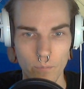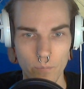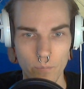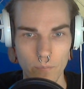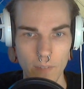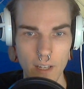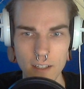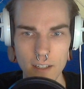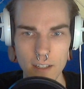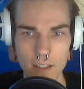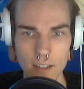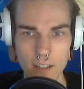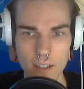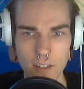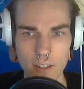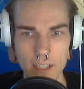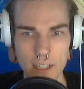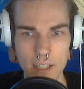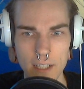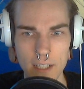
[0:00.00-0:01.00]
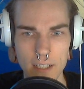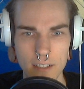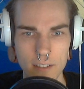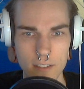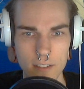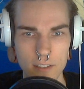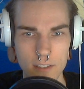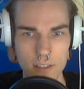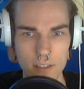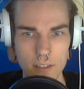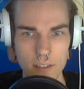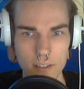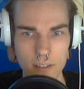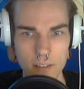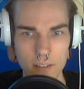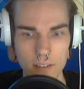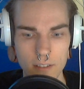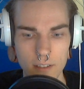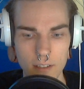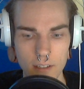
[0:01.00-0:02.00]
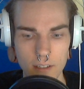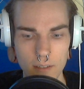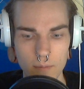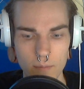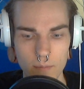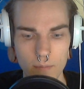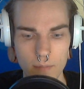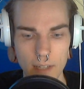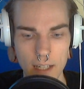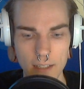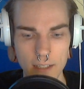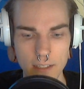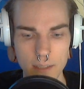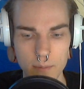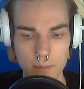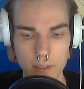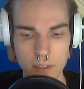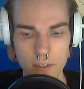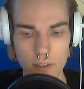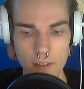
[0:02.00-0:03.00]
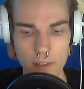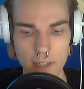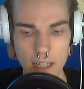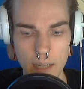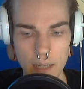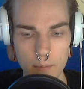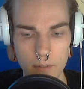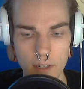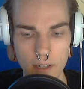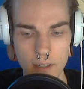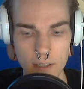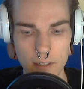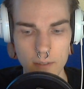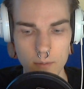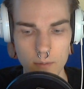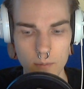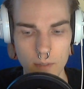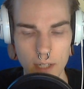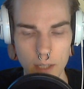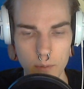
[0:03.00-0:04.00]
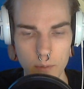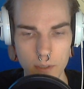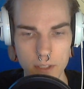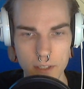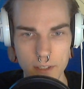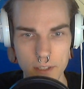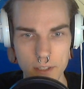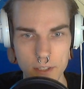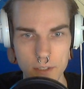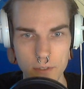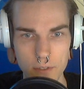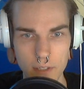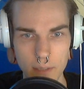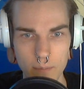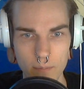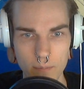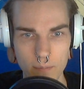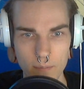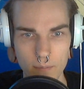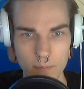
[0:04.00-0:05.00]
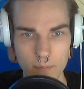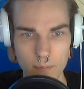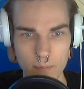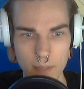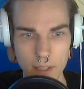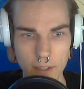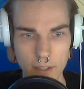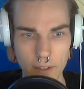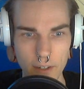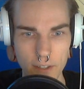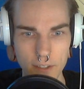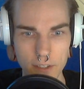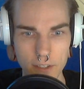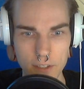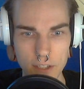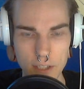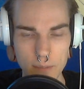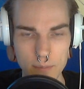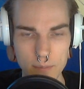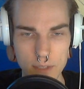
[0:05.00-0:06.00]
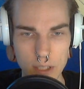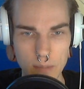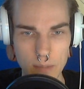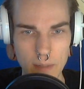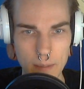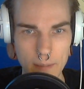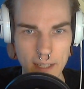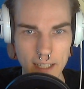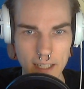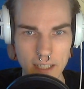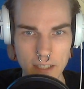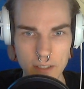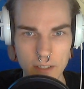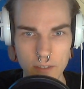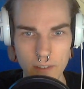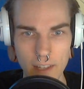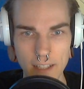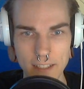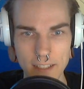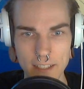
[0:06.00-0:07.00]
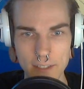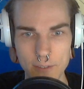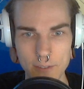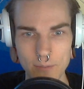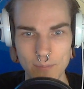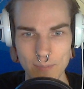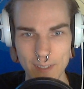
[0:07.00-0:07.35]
I think I already held him into the camera when I was on stream, but not on YouTube, so maybe I can do that soon.